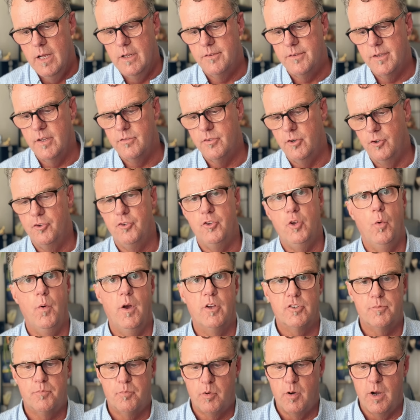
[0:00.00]
It says there's
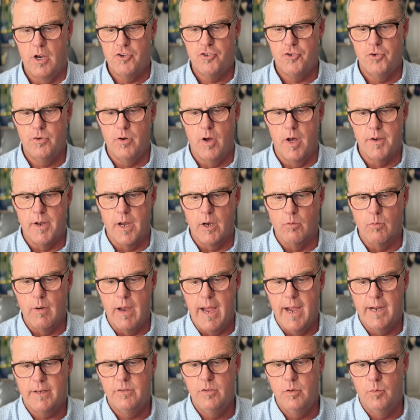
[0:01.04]
U.S. pressure on
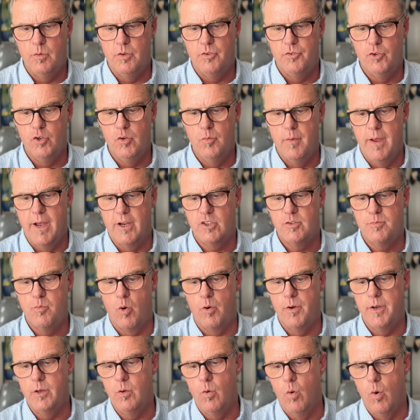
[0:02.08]
Iraq to resume
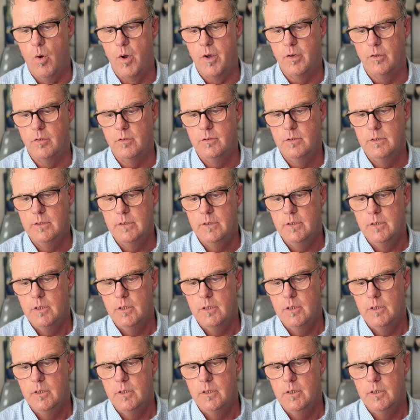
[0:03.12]
exporting oil,